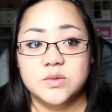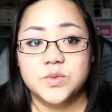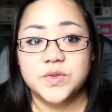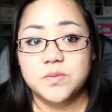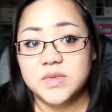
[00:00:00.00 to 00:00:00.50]

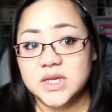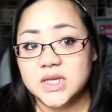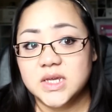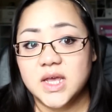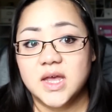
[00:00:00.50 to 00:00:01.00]
with
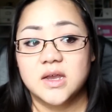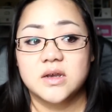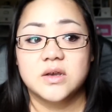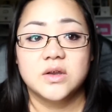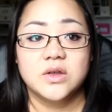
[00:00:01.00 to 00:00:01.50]
me
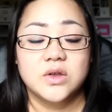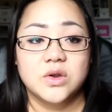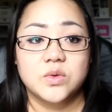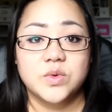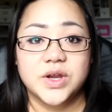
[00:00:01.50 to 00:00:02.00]
and
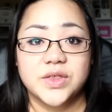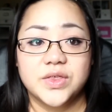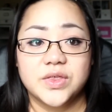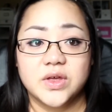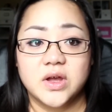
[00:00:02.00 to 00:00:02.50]

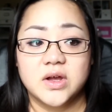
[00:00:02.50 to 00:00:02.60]
with